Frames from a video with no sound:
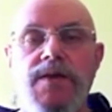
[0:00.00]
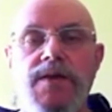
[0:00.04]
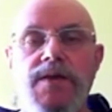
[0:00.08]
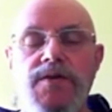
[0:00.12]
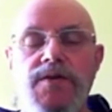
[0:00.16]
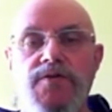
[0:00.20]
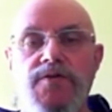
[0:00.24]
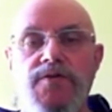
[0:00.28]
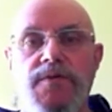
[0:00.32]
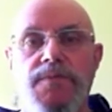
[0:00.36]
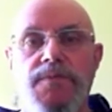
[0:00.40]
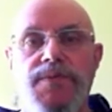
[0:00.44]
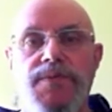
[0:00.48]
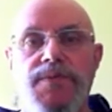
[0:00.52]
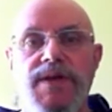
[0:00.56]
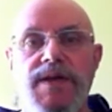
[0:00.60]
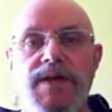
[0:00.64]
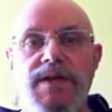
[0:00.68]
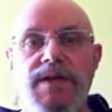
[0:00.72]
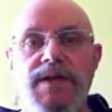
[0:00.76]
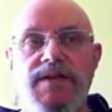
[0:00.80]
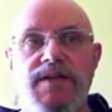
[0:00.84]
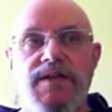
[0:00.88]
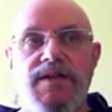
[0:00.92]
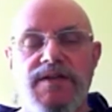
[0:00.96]

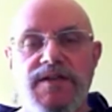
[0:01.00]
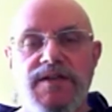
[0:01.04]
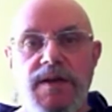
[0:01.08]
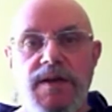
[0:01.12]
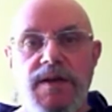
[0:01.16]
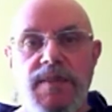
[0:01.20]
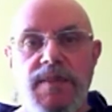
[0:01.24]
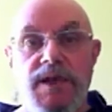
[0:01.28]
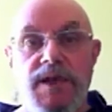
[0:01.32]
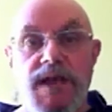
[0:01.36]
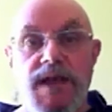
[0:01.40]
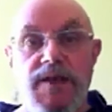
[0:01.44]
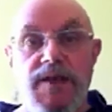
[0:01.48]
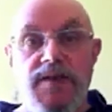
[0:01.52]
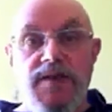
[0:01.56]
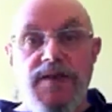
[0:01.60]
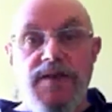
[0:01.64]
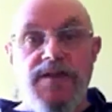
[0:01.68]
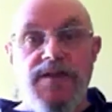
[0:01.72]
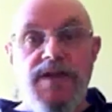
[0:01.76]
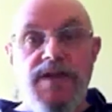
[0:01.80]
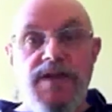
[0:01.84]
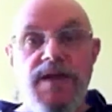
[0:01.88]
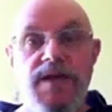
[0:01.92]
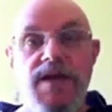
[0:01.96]
Europeans. In some
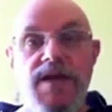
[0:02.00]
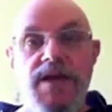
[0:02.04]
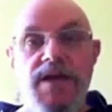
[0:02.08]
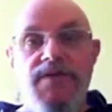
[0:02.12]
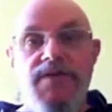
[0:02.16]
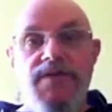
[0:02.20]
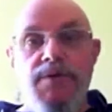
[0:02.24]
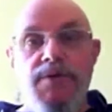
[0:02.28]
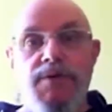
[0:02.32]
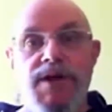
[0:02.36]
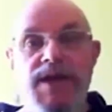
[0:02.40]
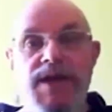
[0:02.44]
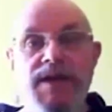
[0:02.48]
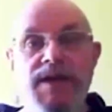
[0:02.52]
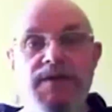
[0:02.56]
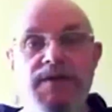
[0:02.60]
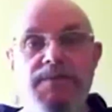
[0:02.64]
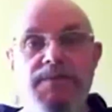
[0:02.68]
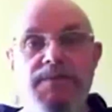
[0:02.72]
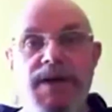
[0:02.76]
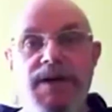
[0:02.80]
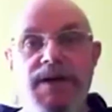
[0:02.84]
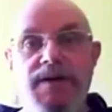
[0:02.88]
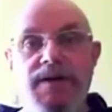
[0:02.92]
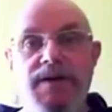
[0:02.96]
cases, there were
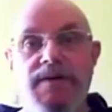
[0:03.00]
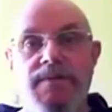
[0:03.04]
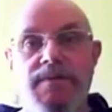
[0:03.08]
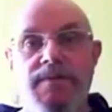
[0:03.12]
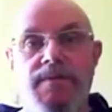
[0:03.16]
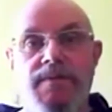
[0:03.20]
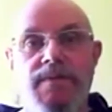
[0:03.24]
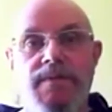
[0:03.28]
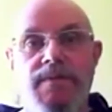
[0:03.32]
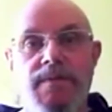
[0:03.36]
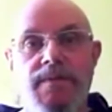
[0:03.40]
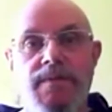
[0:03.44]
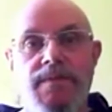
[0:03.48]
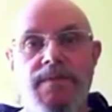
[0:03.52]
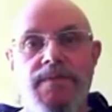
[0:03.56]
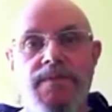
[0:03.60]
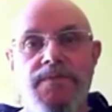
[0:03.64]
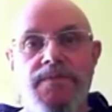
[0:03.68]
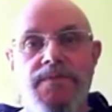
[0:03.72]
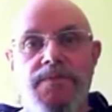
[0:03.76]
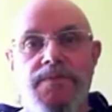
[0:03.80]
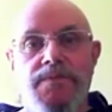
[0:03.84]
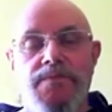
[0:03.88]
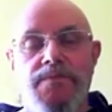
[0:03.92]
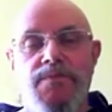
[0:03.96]
independent
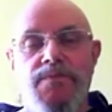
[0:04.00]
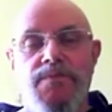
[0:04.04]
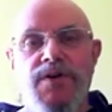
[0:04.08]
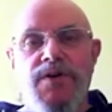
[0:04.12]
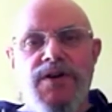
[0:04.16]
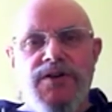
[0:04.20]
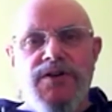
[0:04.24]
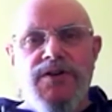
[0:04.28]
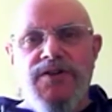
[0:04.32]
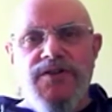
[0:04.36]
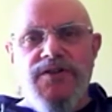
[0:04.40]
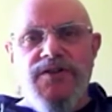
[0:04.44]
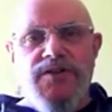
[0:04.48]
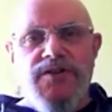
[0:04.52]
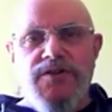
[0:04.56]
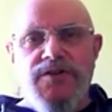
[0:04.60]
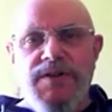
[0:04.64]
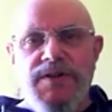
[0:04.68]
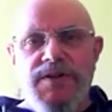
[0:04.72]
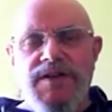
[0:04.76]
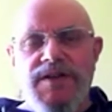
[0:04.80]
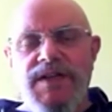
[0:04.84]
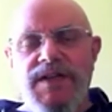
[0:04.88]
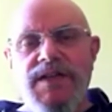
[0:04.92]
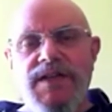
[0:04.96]
merchants
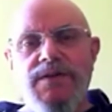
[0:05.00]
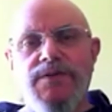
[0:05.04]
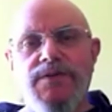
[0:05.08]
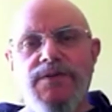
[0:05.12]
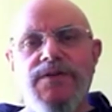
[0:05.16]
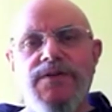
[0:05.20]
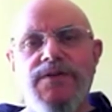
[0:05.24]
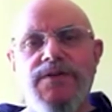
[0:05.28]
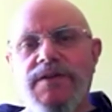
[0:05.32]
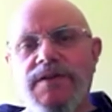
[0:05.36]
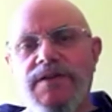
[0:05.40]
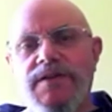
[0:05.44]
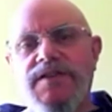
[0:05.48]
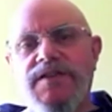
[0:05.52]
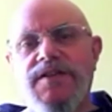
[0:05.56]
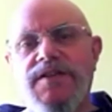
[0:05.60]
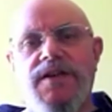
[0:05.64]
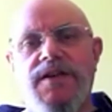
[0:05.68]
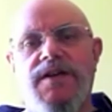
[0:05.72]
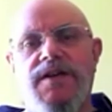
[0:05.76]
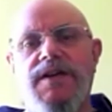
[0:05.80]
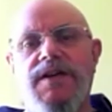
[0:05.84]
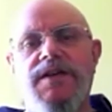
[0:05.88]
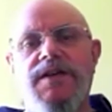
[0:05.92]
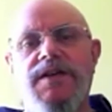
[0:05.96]
doing deals on the
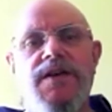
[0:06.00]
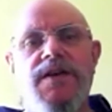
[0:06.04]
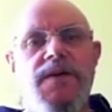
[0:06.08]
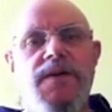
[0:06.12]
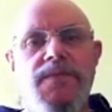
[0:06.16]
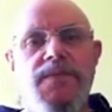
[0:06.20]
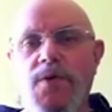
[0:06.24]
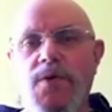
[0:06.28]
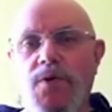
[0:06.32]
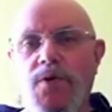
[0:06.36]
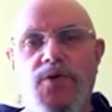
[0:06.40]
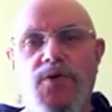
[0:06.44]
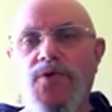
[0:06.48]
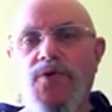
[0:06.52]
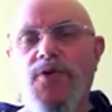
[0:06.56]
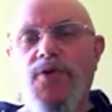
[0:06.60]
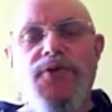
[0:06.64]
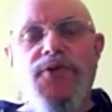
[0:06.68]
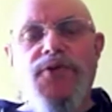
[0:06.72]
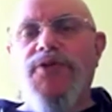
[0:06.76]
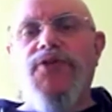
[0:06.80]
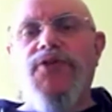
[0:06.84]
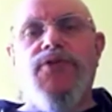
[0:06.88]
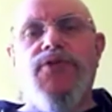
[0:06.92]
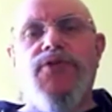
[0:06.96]
side, all
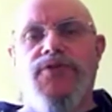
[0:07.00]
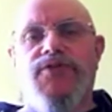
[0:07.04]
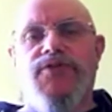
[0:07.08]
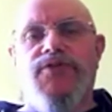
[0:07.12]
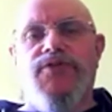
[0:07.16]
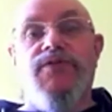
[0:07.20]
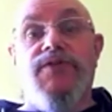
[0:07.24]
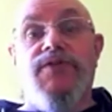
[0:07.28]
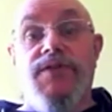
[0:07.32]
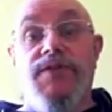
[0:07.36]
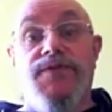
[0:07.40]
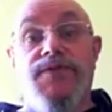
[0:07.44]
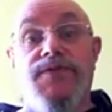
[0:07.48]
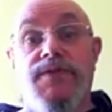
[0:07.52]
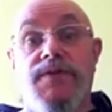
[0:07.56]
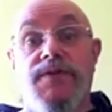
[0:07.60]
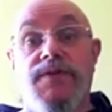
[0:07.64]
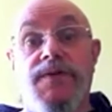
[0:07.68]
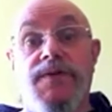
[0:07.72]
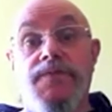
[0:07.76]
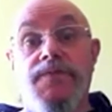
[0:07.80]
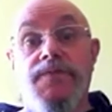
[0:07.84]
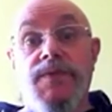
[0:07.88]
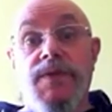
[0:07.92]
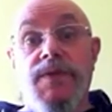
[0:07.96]
sorts of different
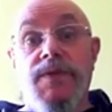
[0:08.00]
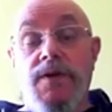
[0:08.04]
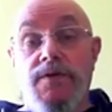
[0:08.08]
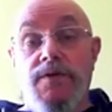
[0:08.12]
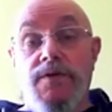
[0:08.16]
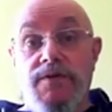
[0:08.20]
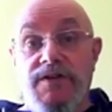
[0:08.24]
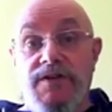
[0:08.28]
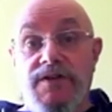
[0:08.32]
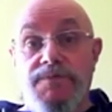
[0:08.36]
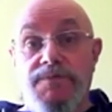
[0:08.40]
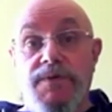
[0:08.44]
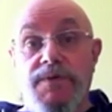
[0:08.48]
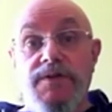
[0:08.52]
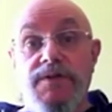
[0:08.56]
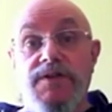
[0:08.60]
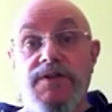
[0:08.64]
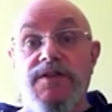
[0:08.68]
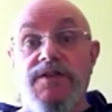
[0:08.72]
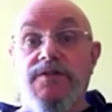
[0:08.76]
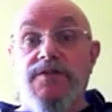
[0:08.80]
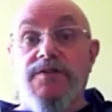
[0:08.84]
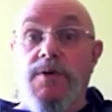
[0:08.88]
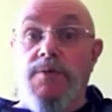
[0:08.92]
responses.